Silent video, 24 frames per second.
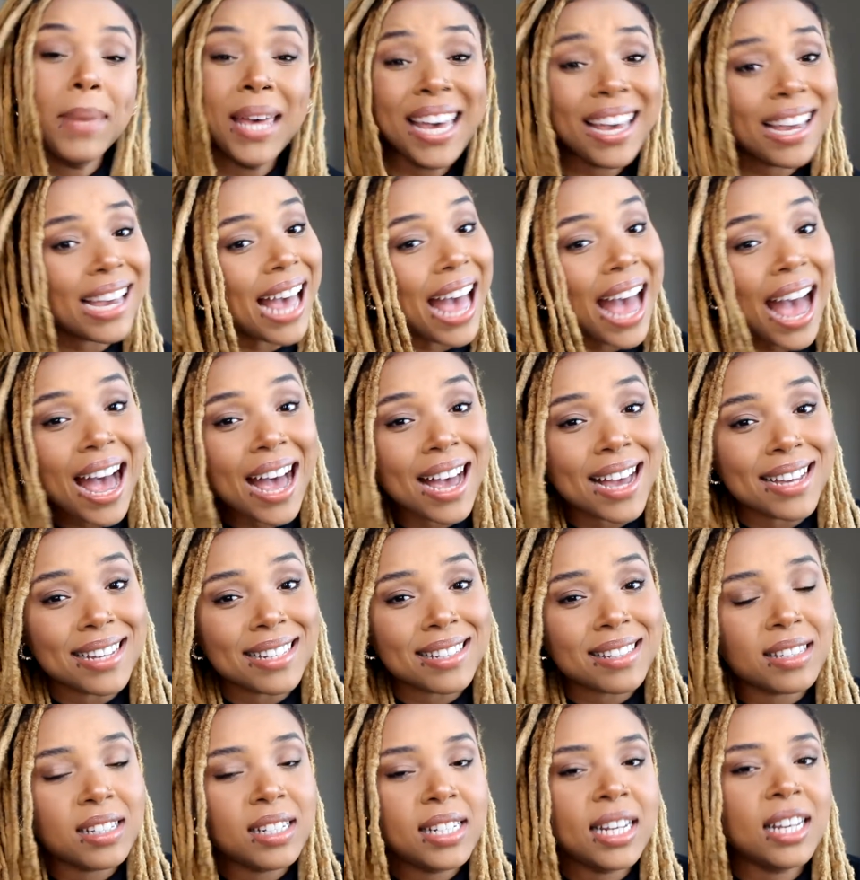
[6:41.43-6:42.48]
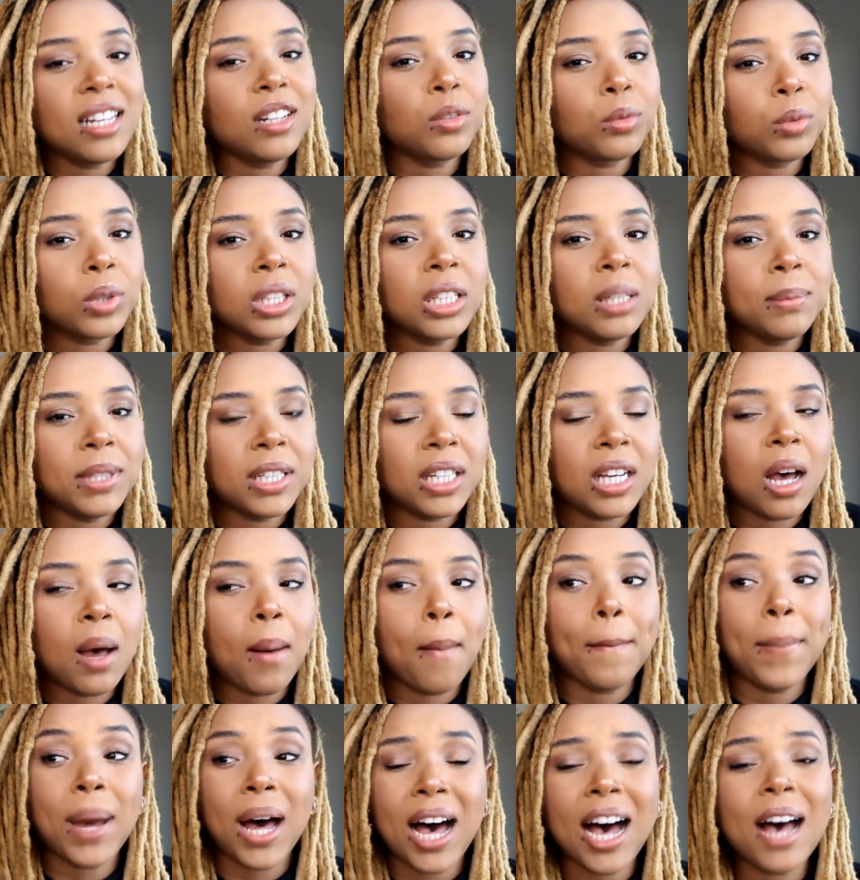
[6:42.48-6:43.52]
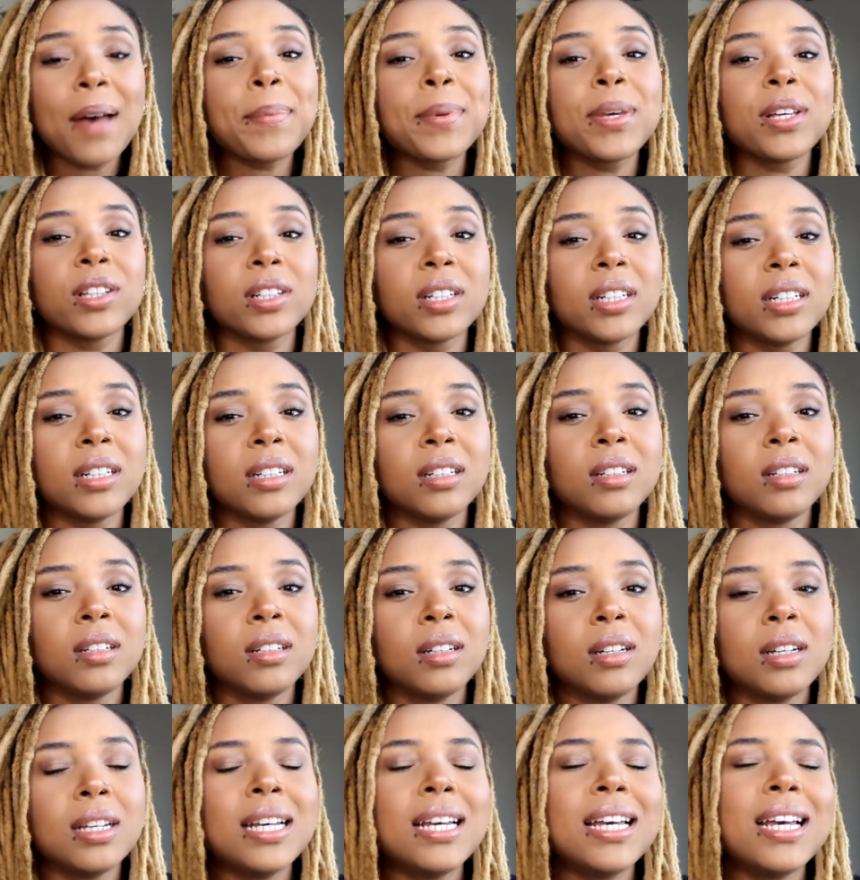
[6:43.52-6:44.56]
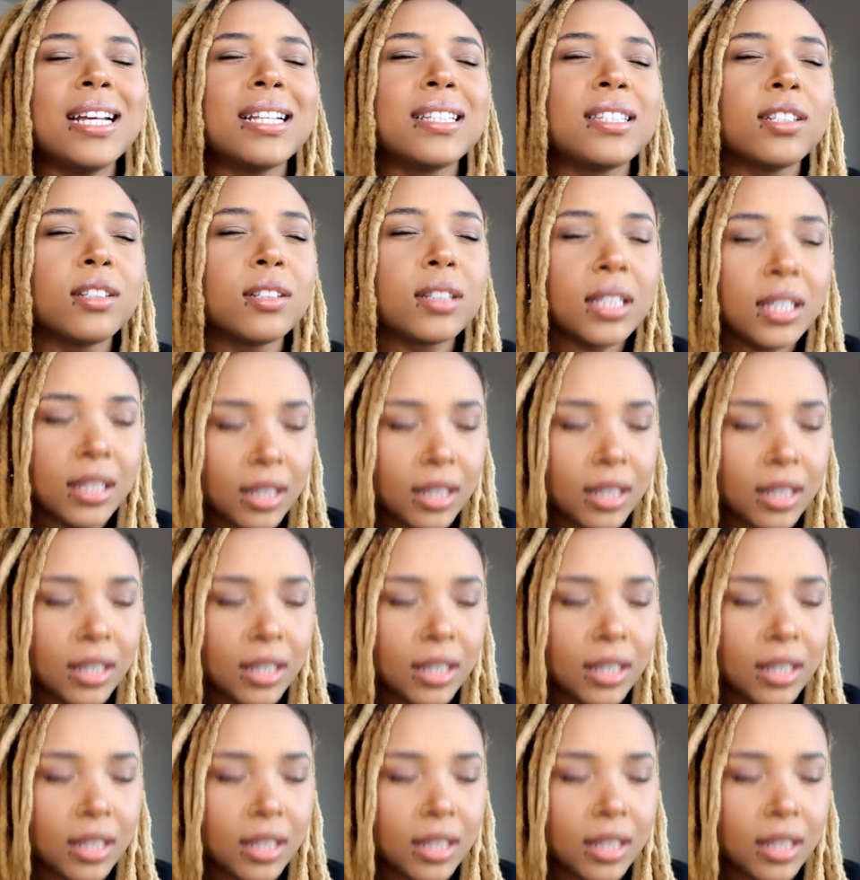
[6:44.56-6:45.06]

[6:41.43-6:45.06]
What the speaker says: big ass didn't really become popular until